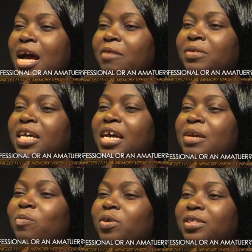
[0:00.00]
After
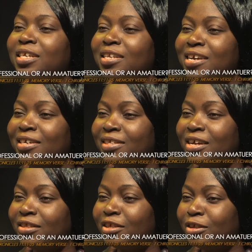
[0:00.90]
him was
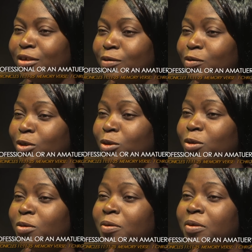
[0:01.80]
Eleazar, the son of
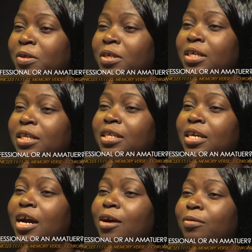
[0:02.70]
Dodo,
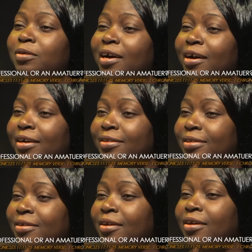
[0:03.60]
the
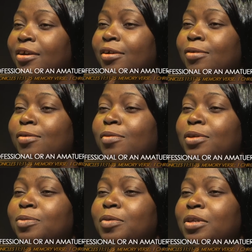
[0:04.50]
Ahohite, who
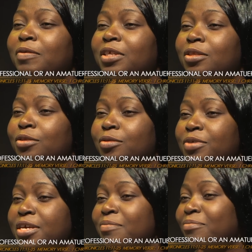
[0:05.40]
was one of the
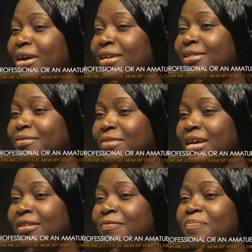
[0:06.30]
three mighty
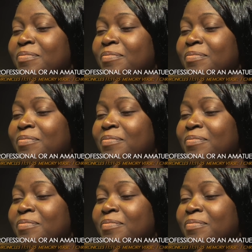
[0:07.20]
men.